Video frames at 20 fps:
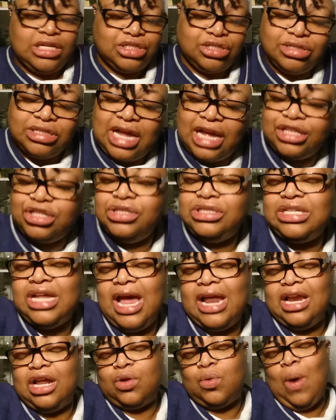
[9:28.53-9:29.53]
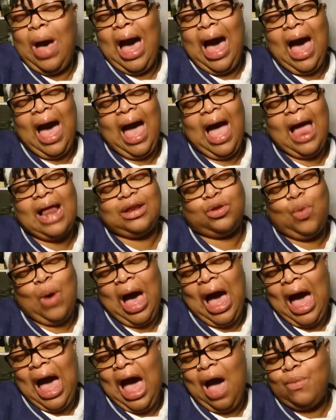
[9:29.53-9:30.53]
She's like, you said the Quad
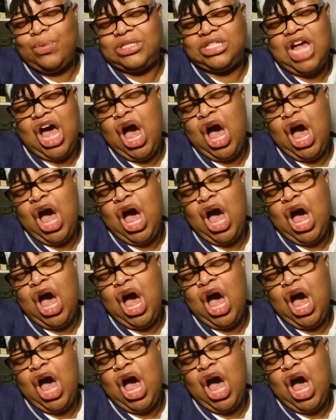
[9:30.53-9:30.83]
was